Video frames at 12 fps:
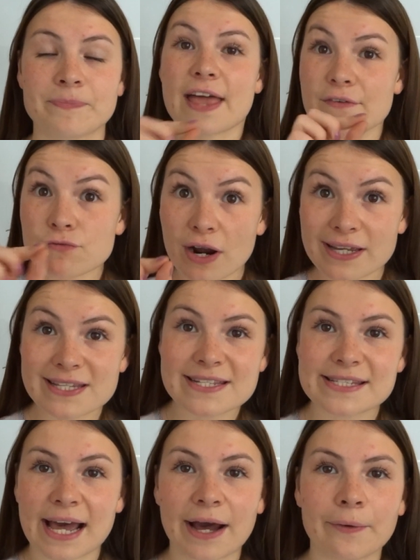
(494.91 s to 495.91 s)
Then write
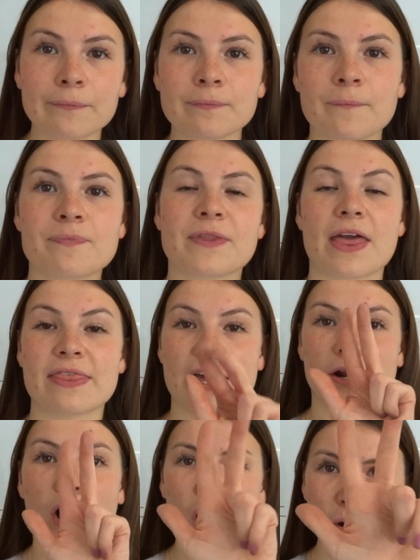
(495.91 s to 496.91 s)
it down,
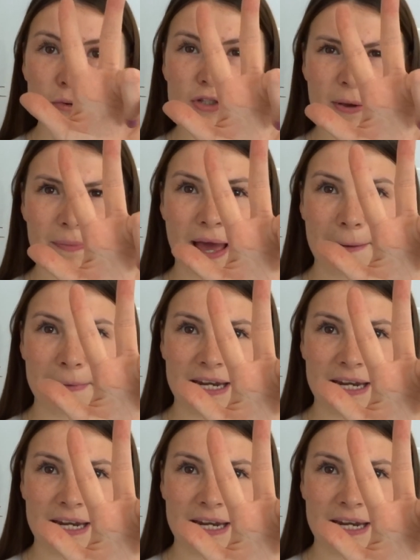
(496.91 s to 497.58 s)
then hold up that